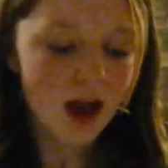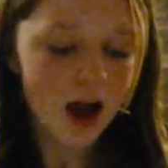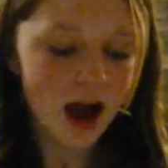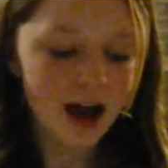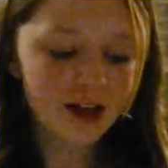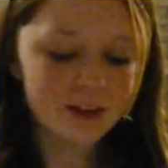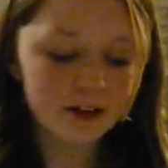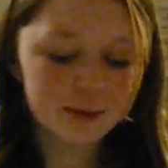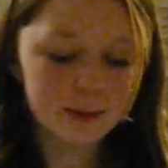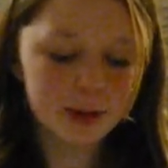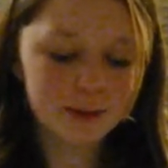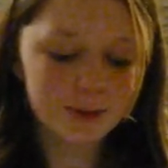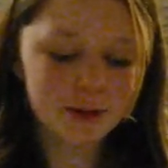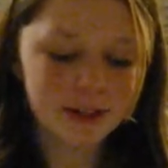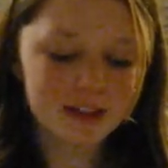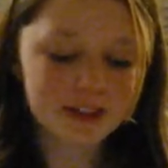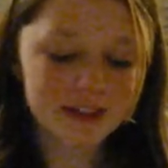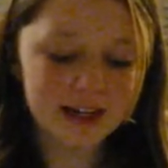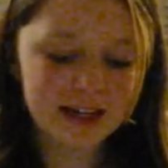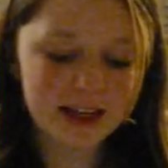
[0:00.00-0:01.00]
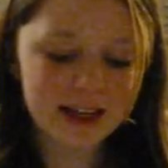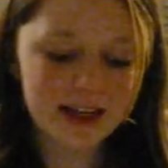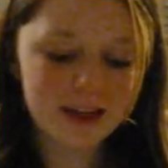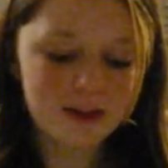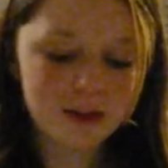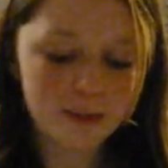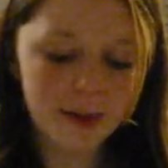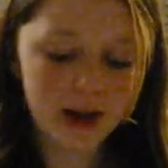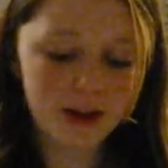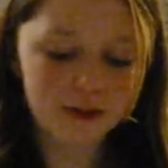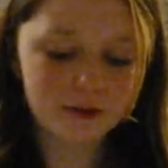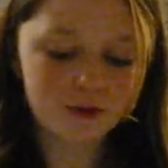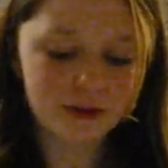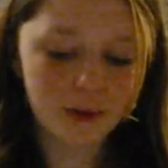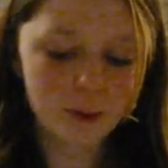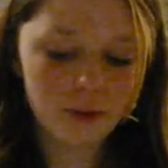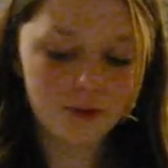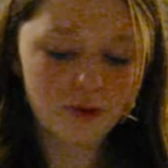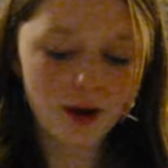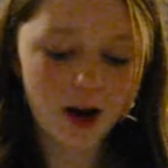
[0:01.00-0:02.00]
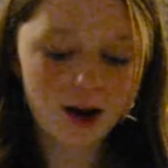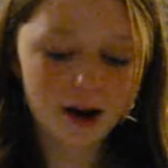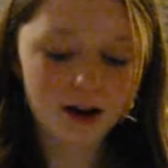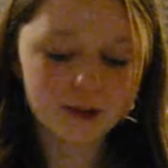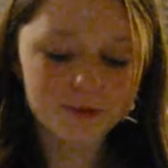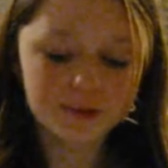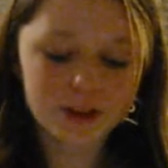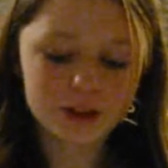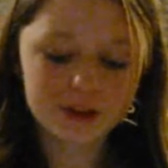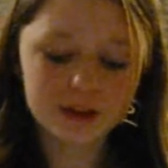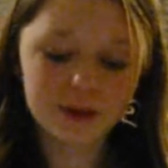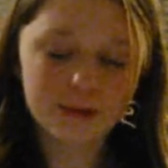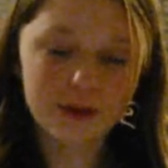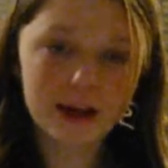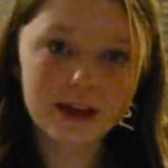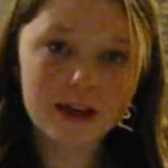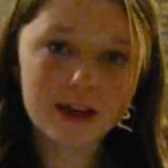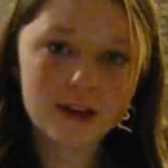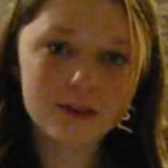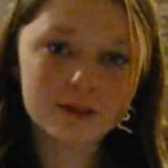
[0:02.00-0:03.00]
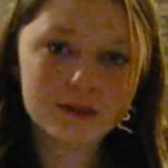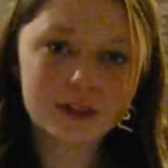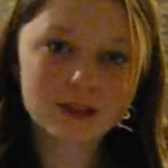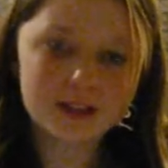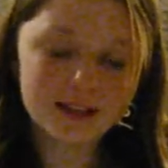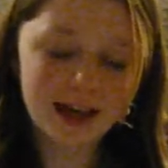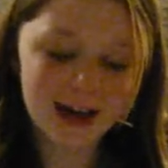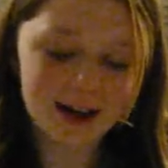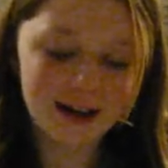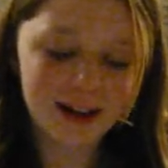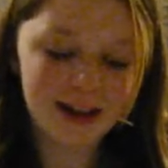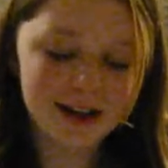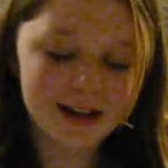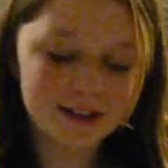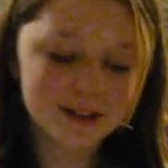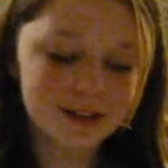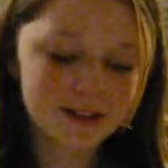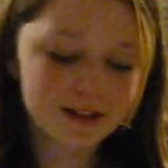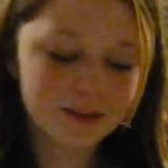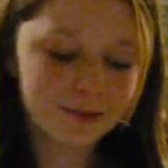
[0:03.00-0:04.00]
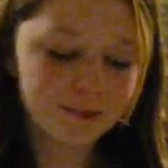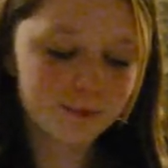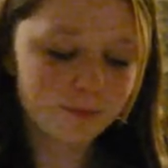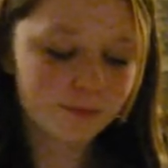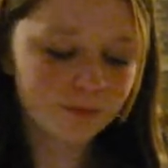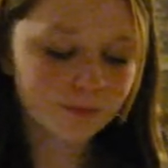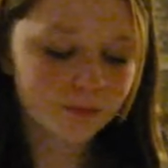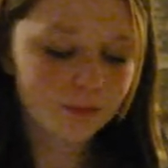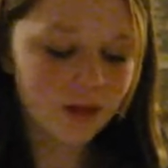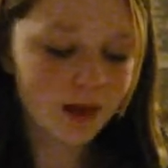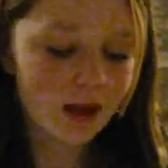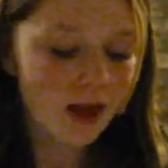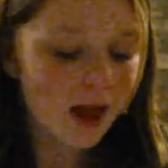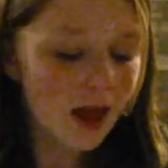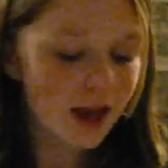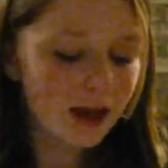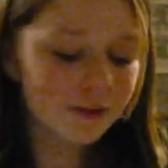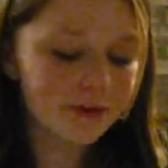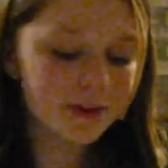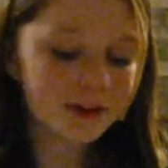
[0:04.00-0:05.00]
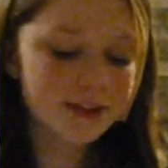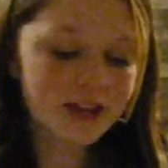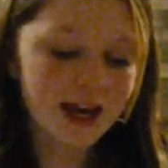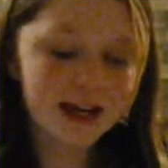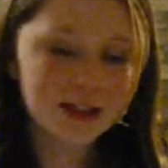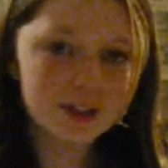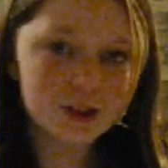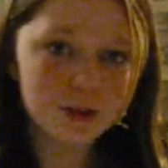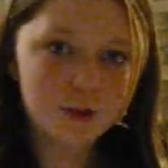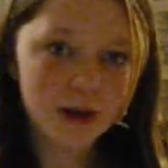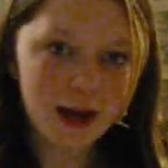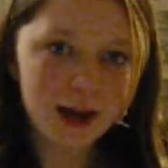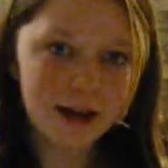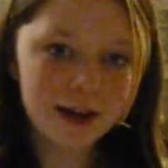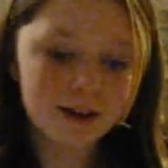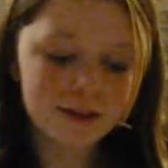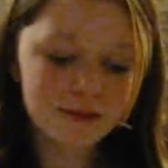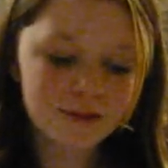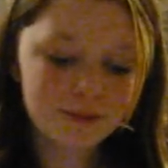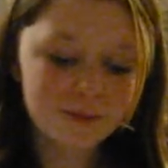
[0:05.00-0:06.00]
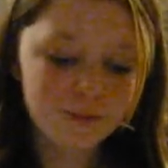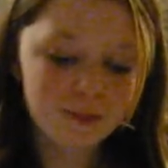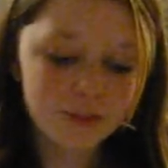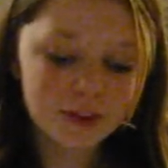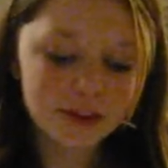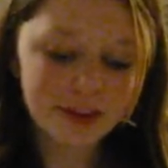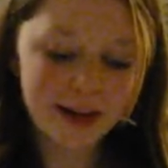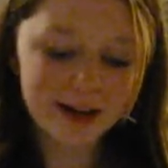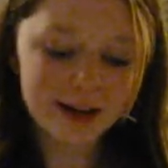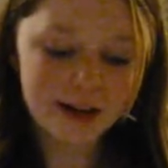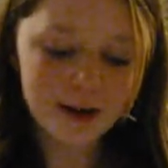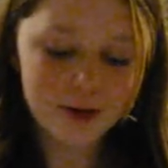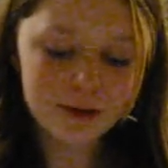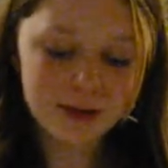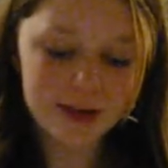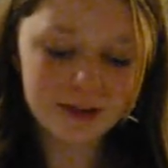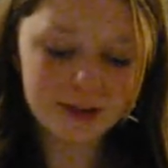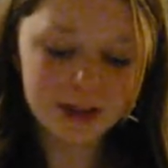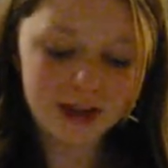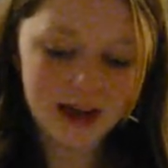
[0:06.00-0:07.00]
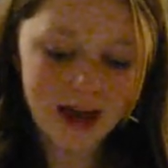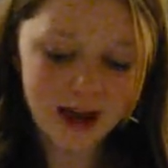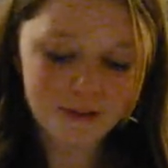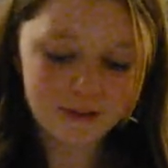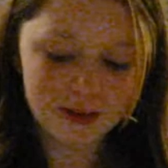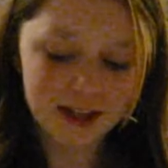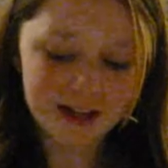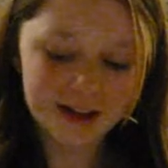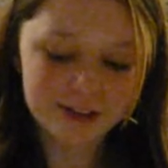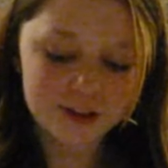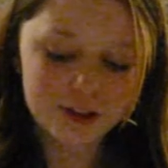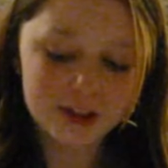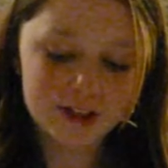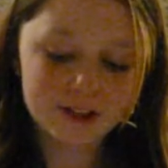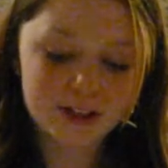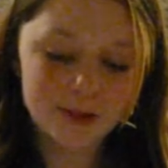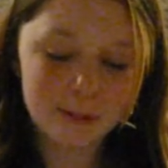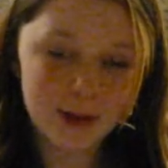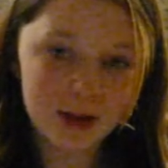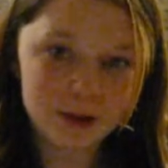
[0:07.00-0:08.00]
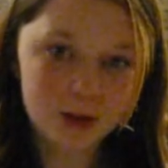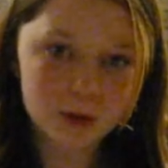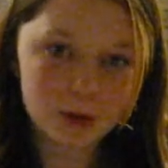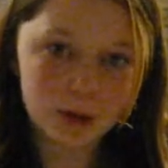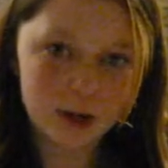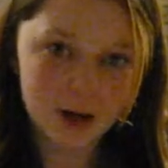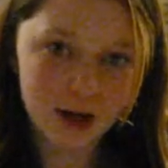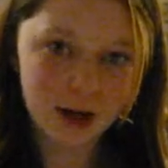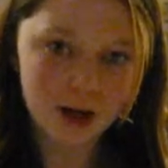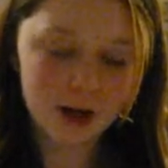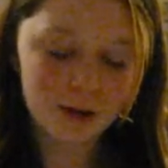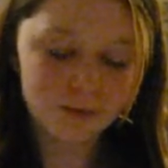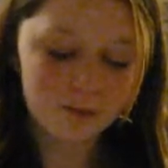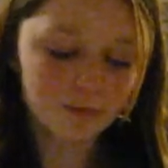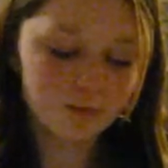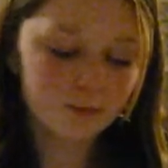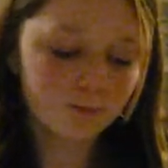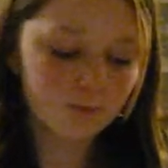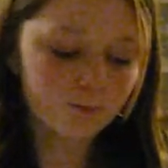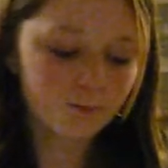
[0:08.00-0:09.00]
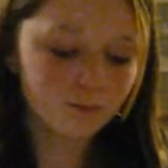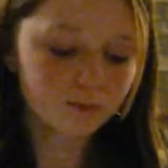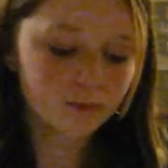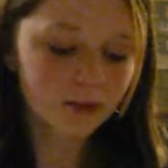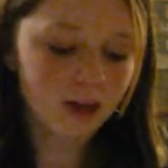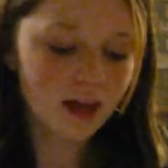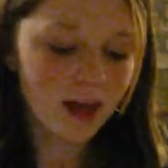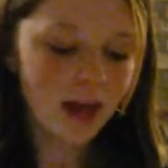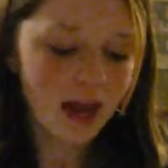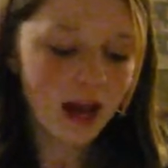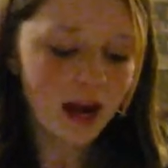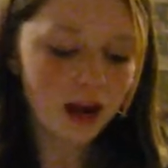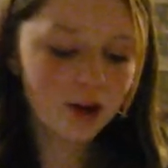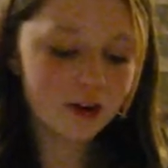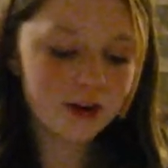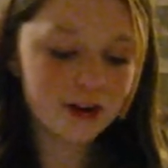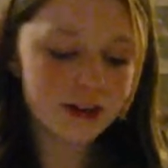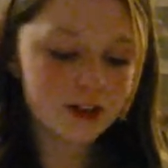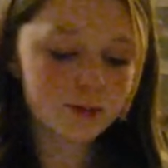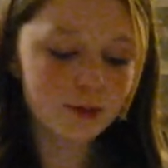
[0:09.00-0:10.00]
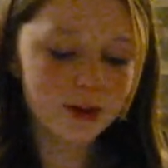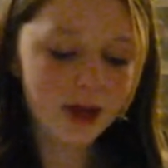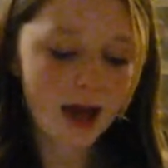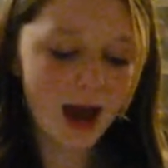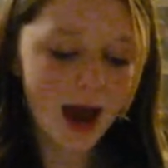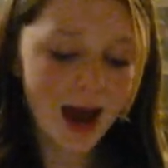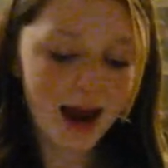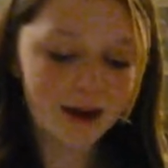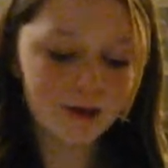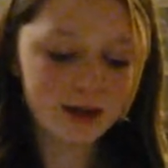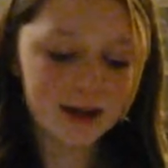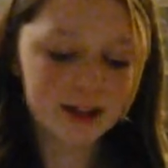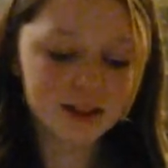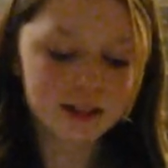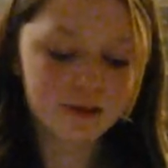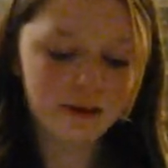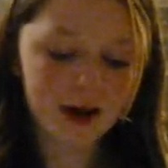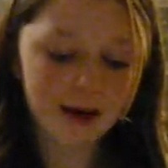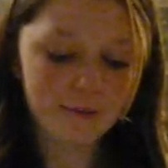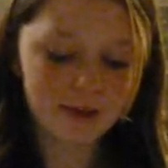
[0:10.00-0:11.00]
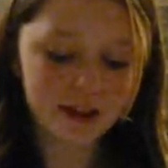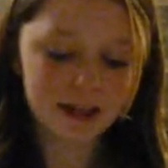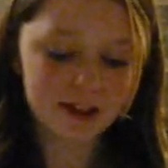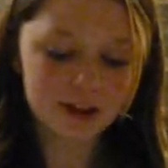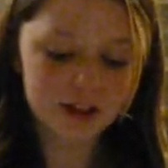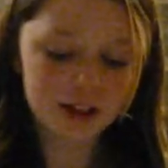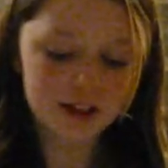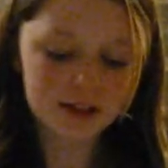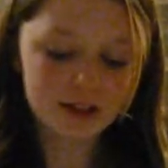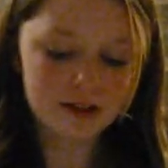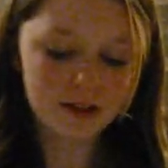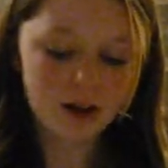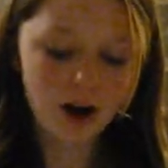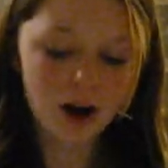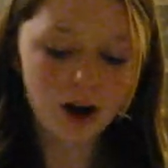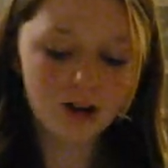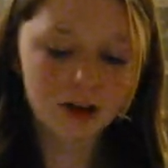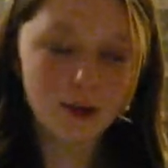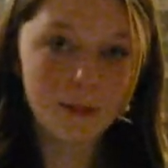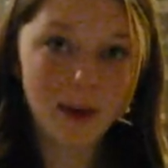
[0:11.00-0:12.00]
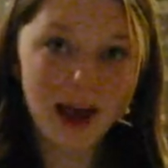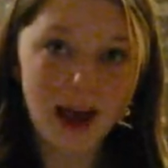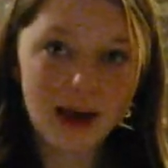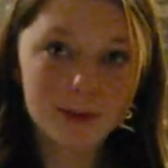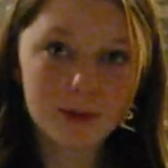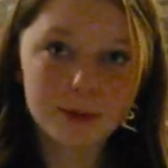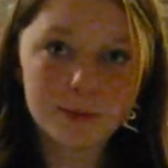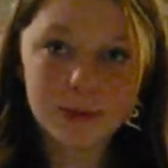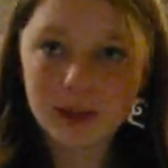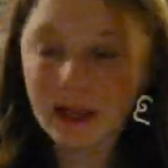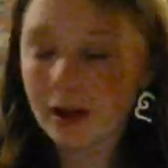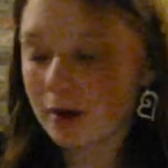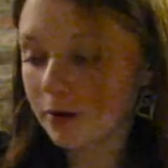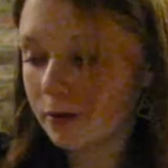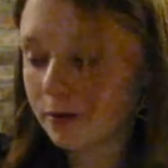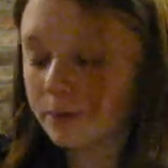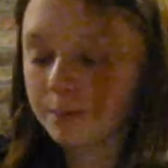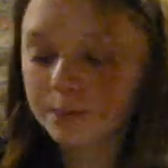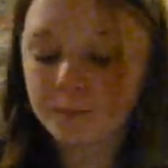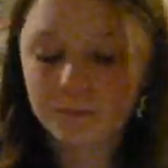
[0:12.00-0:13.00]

Other people study the mountain from afar, using radios and satellites. If the signs are right, they know that an avalanche is about to occur. Areas with a high risk of avalanches are on the map below.